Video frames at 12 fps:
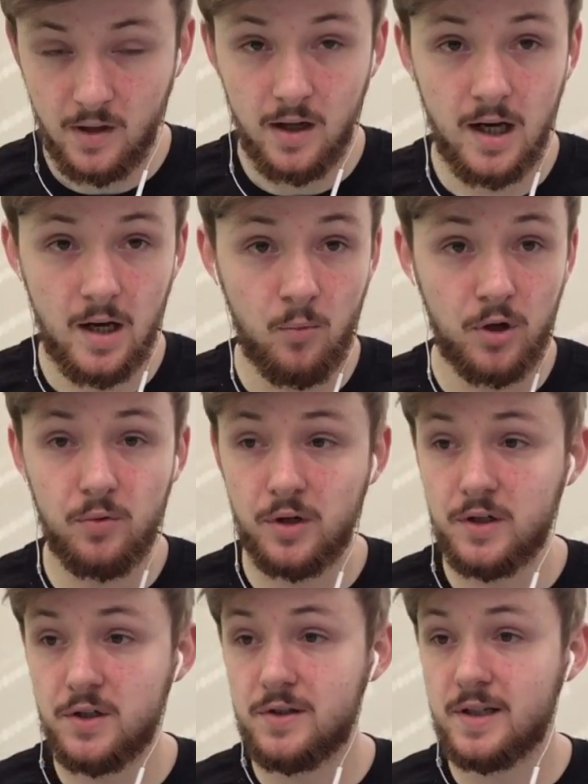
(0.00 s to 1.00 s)
And what I
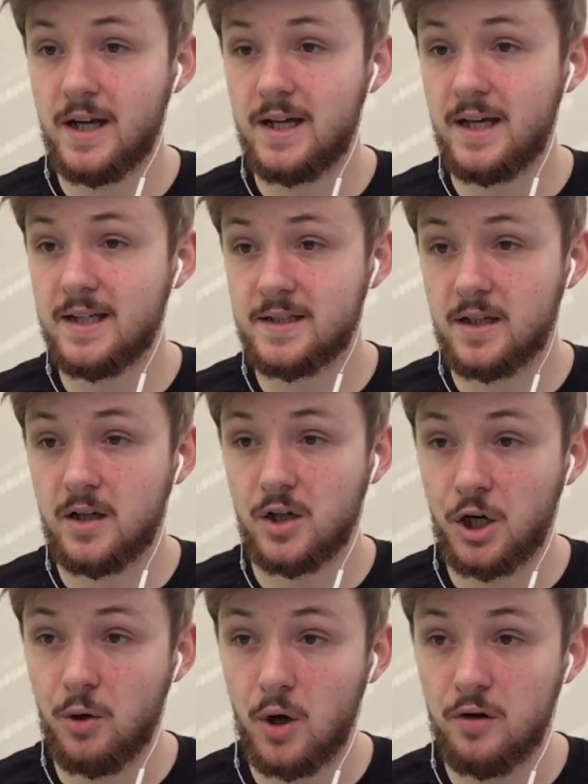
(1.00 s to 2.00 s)
want to do today is
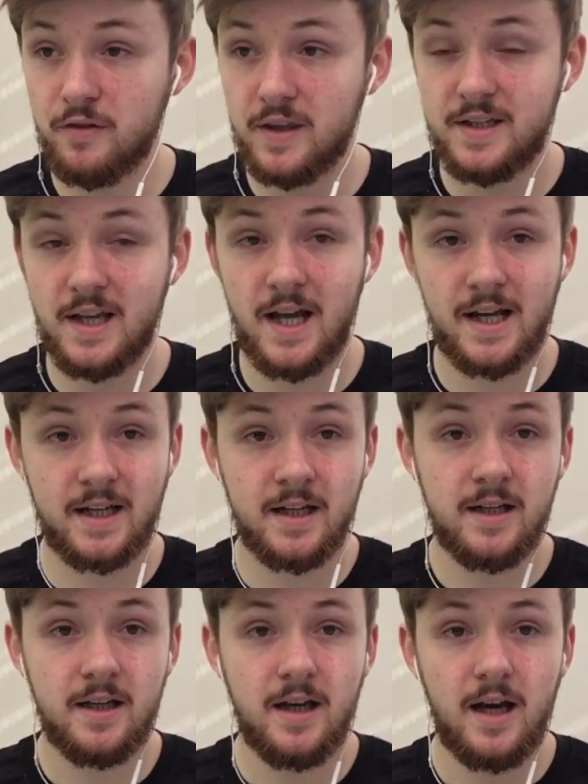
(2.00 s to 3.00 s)
go over the deck
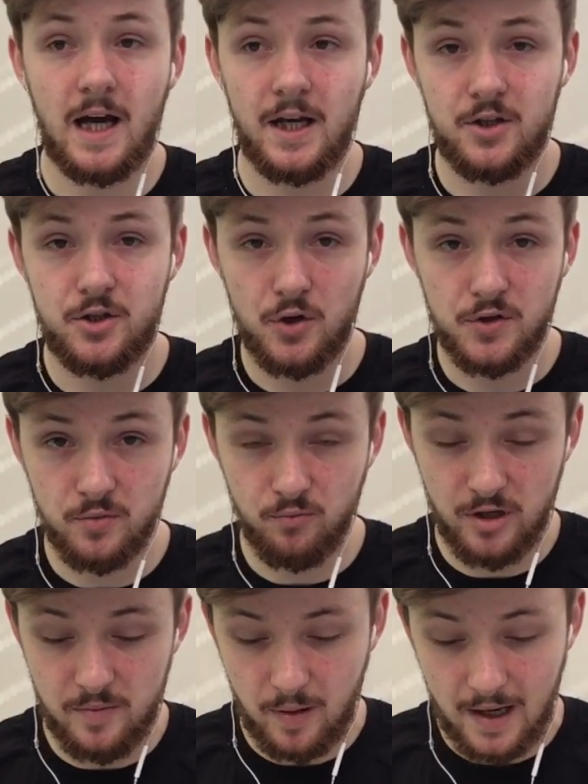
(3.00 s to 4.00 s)
and show
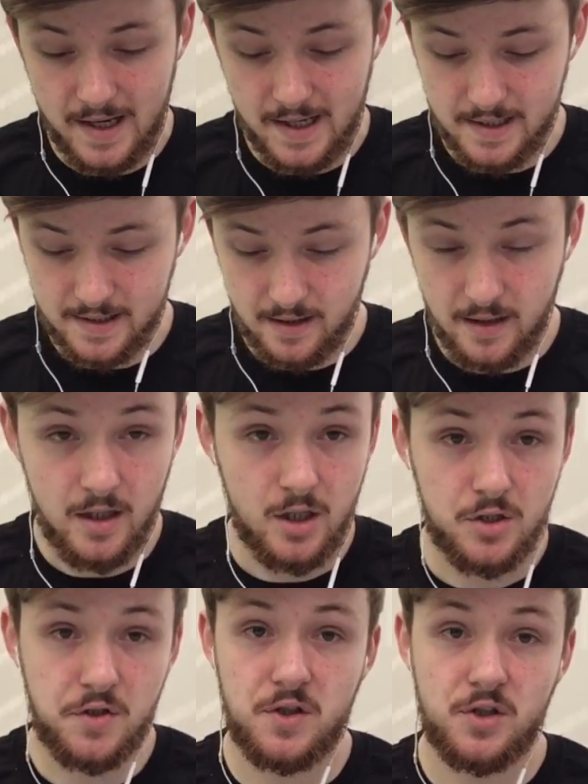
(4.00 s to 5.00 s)
some replays
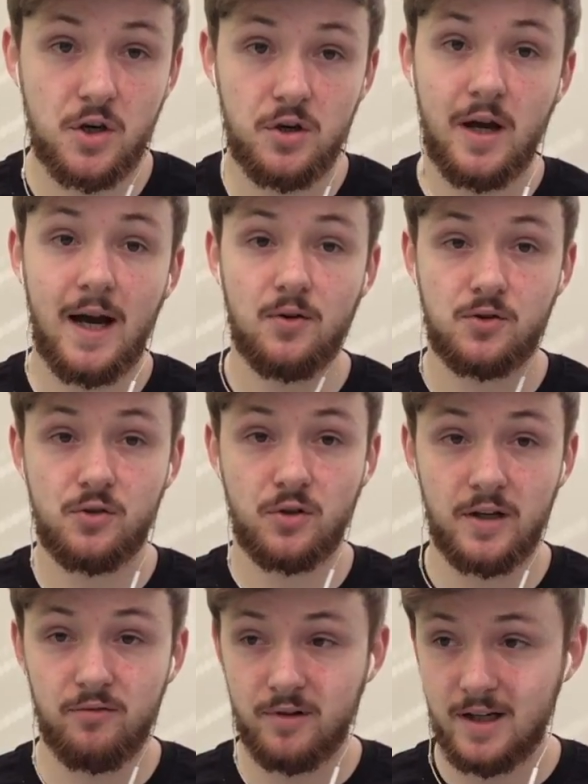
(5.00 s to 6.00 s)
just to show you how
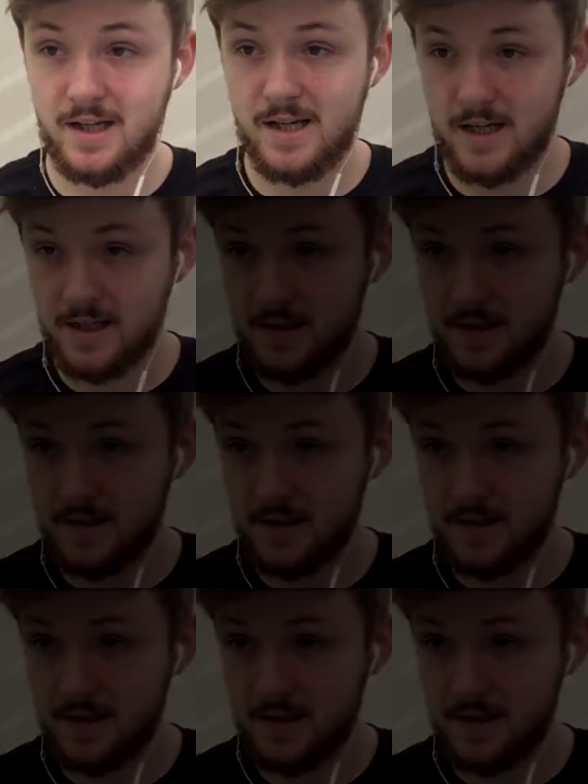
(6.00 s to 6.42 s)
strong it really